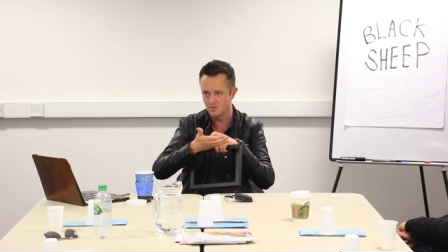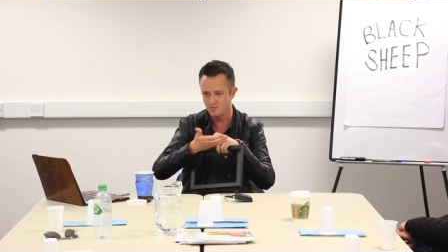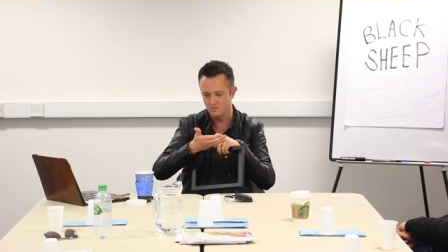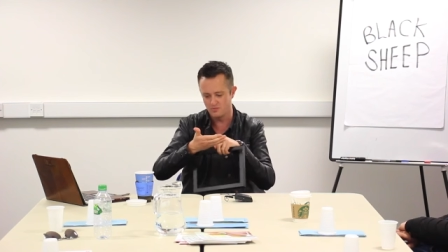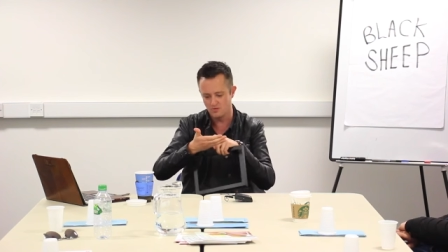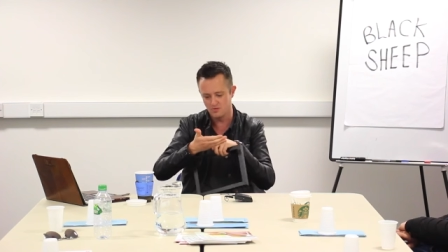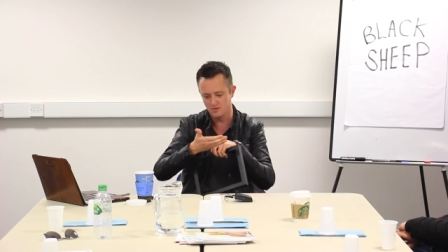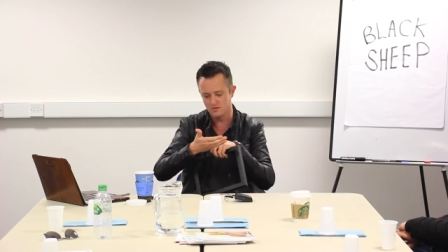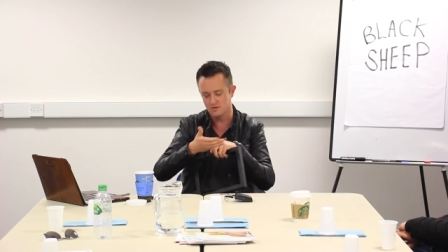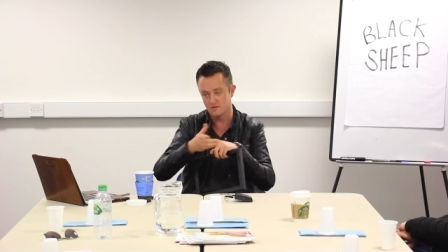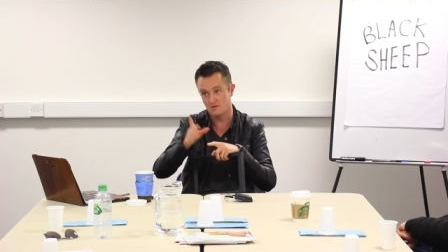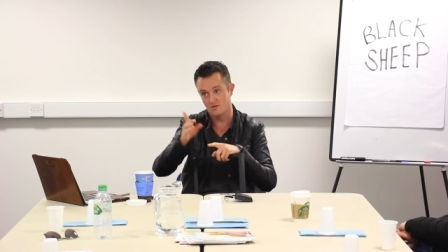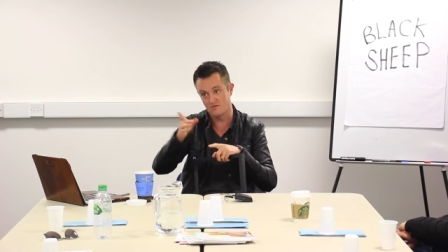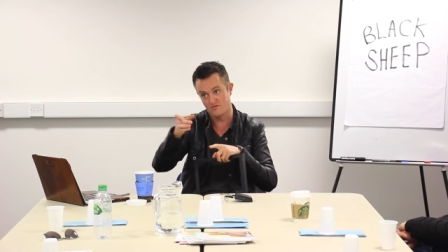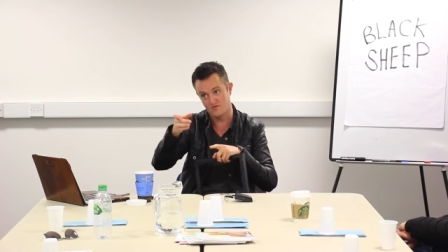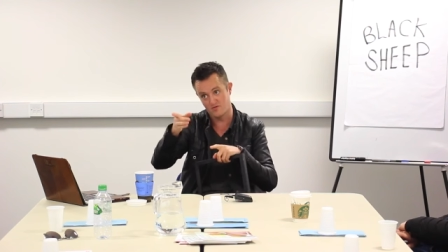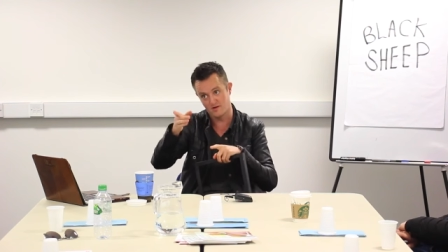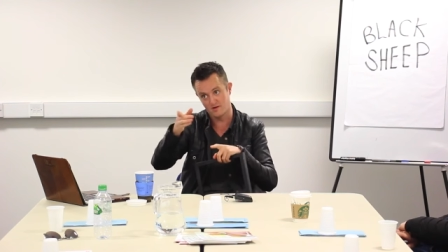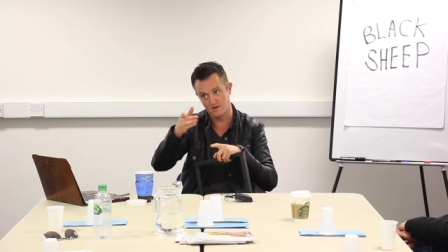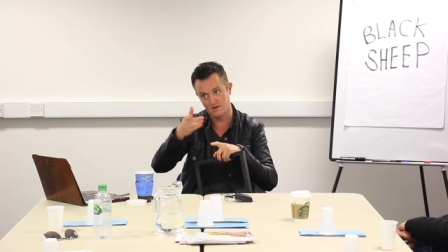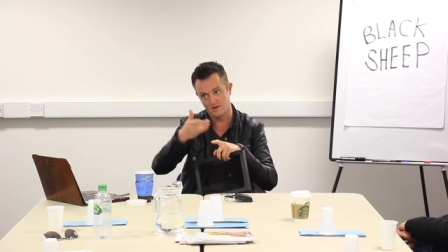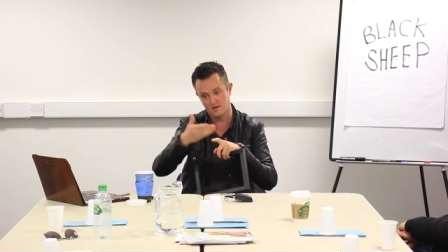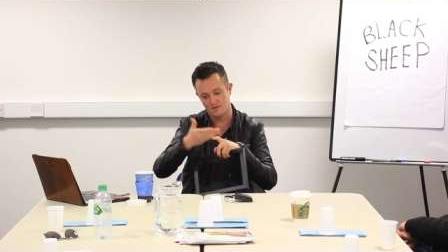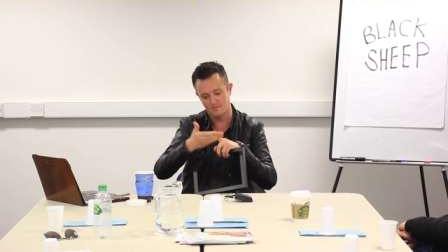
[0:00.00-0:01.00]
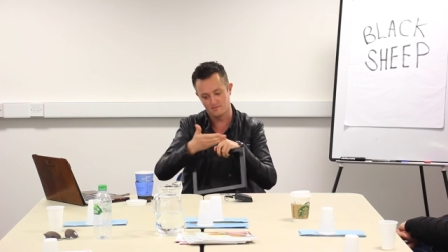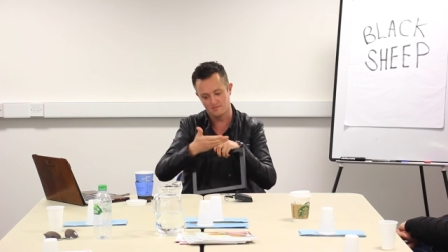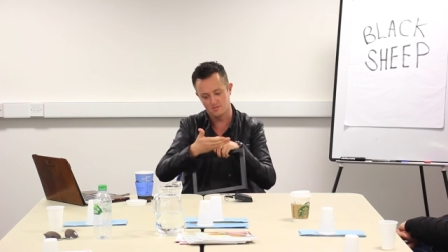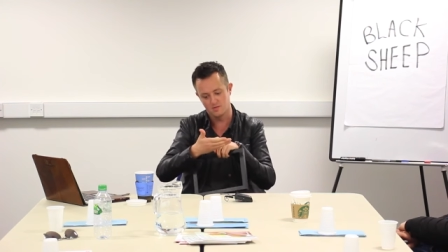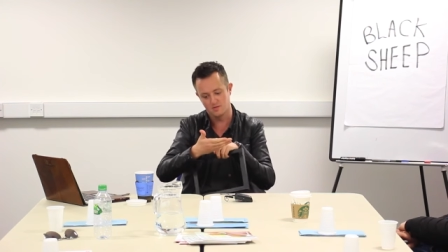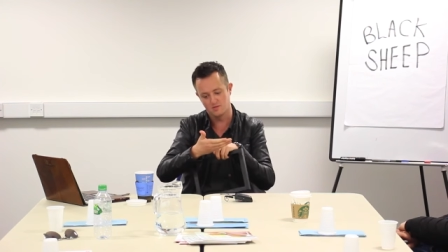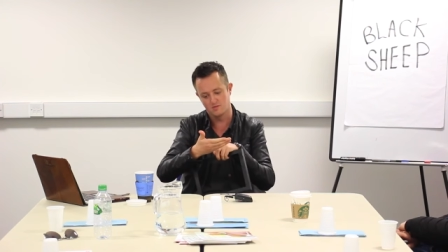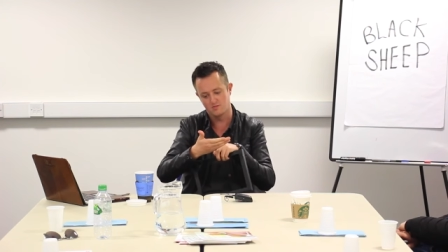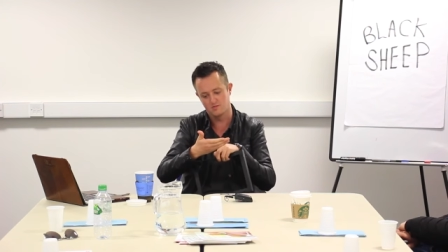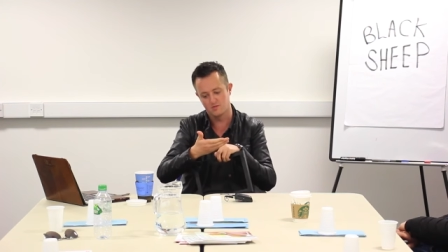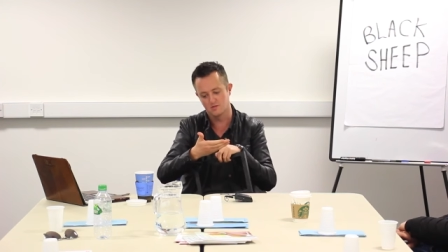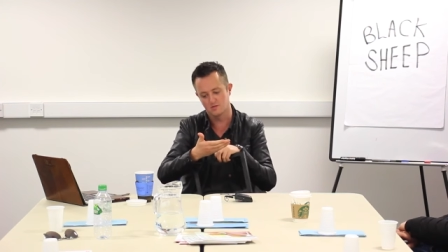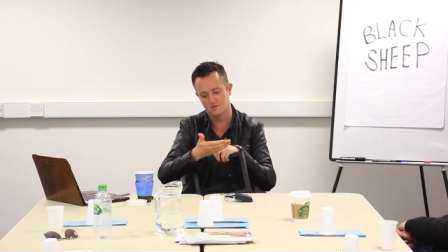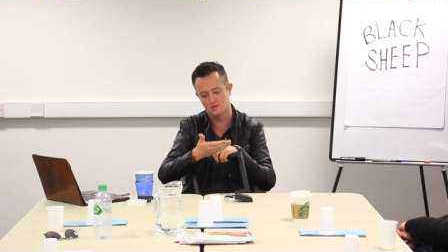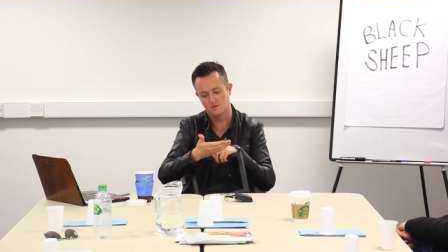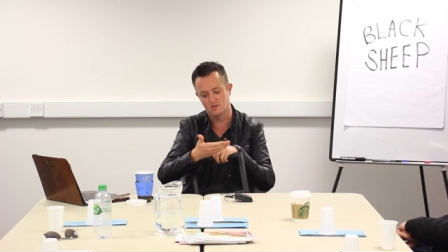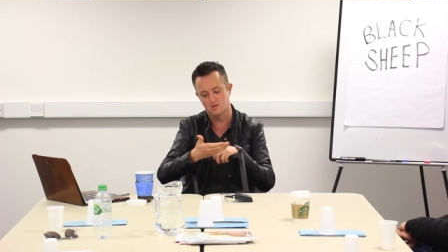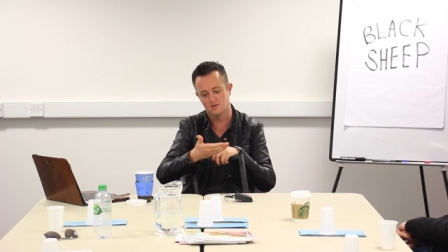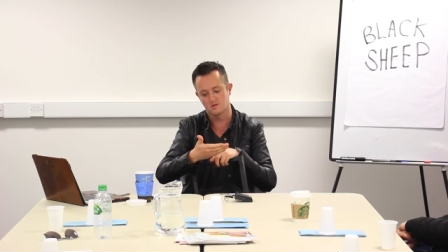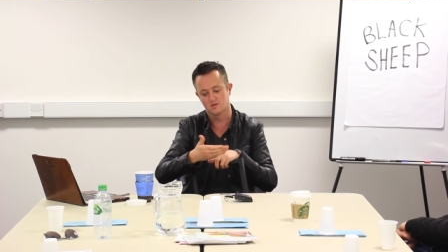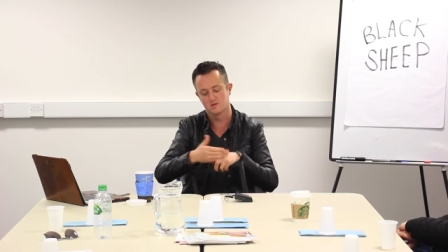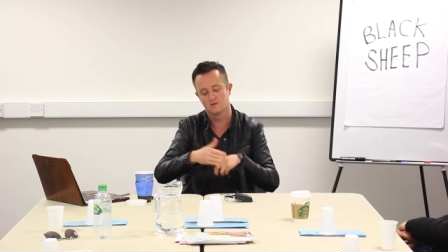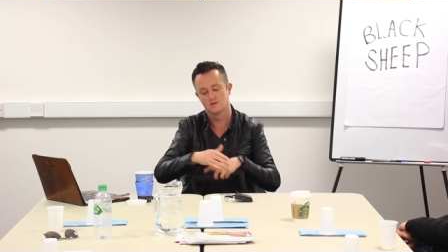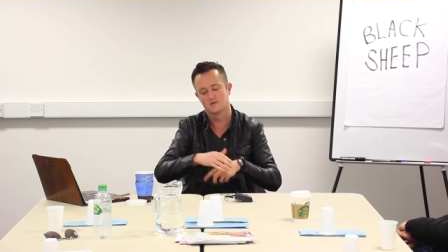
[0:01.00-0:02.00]
Two points, don't fuck it up. Two points,
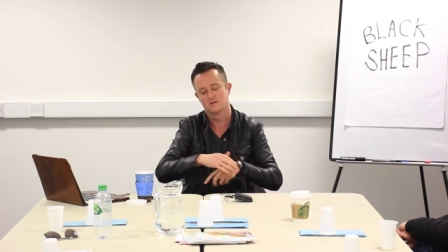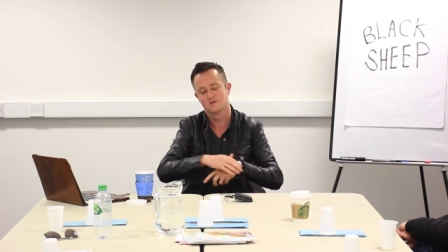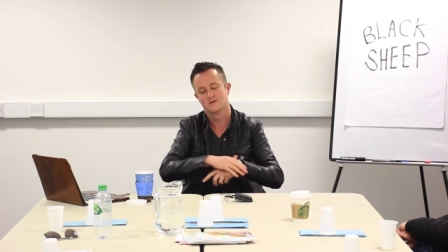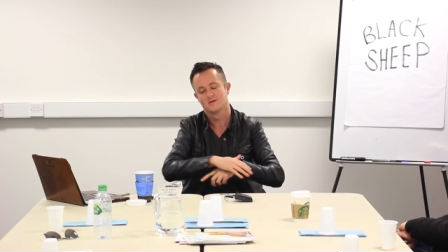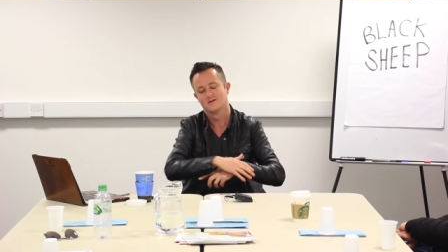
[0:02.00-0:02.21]
good.